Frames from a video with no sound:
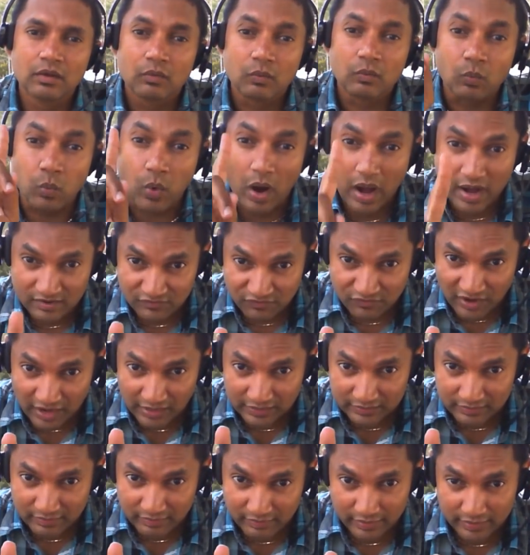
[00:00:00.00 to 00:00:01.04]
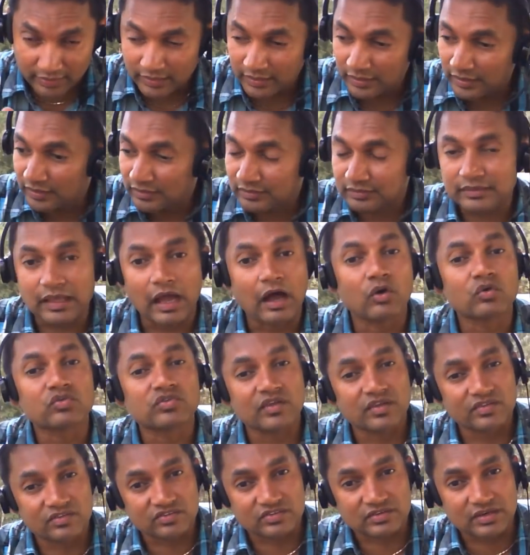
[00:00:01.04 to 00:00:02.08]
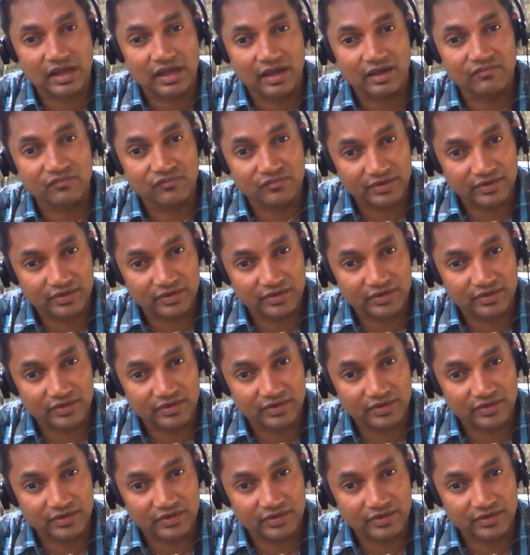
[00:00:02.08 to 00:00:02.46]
One factory, 1,000 staff